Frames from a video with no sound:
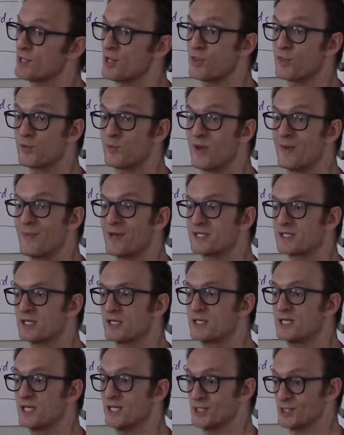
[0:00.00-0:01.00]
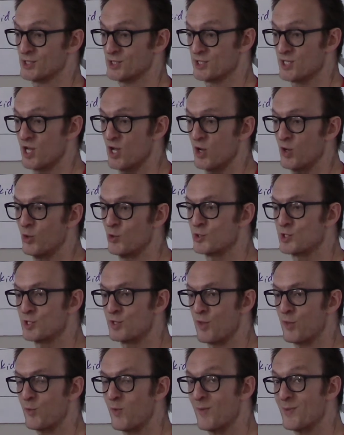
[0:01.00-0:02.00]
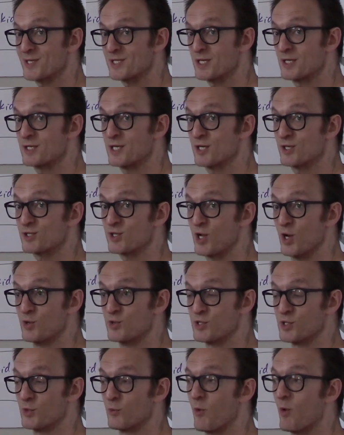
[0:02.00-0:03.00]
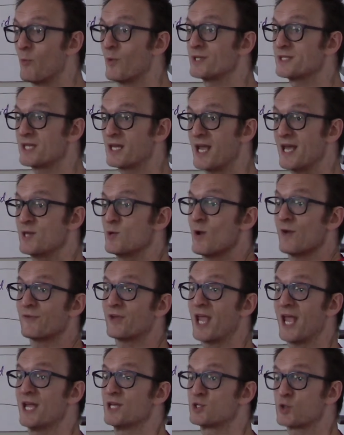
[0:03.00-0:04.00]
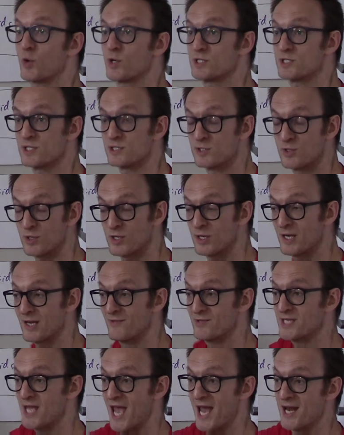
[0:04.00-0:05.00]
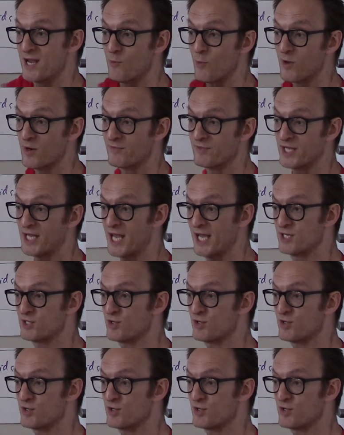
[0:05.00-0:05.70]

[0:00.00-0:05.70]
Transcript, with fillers: the Three Musketeers. Who should the Three Musketeers go to? Well, once again, you have k choices. You can give it to any one of the k